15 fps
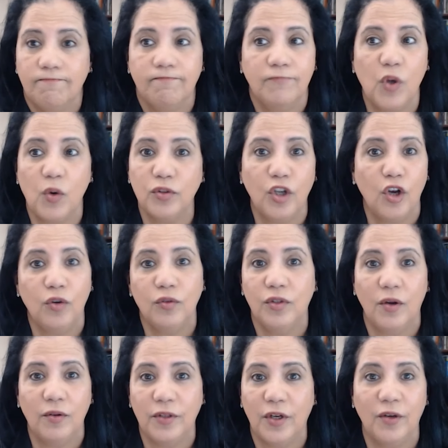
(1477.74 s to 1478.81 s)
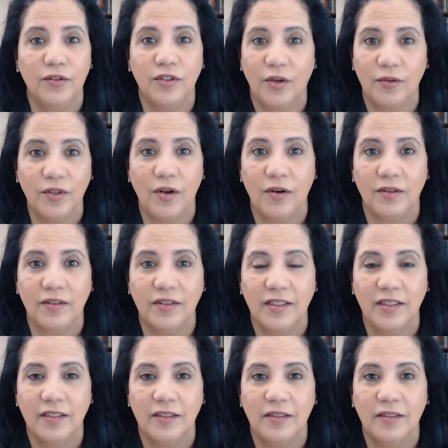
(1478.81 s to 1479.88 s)
don't know, don't know, don't, don't know. know.
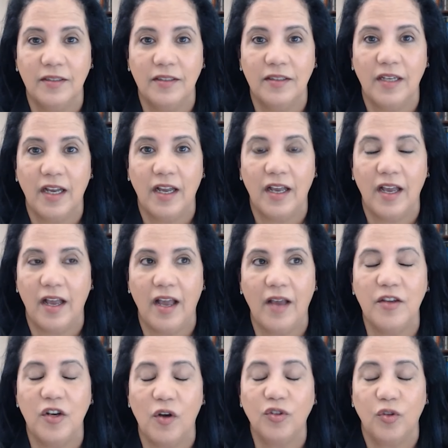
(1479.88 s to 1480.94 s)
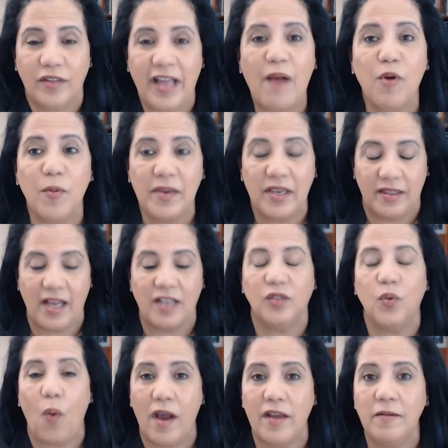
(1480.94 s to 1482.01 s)
Yeah. Uh, you know, so that will be that's
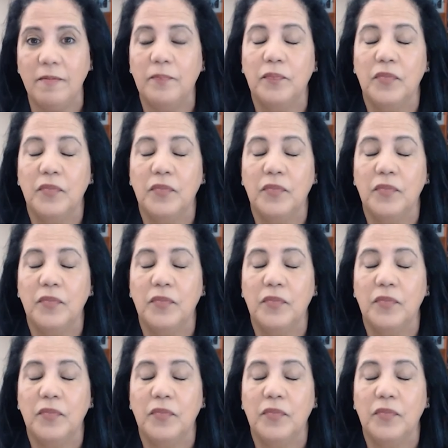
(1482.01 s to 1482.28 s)
one.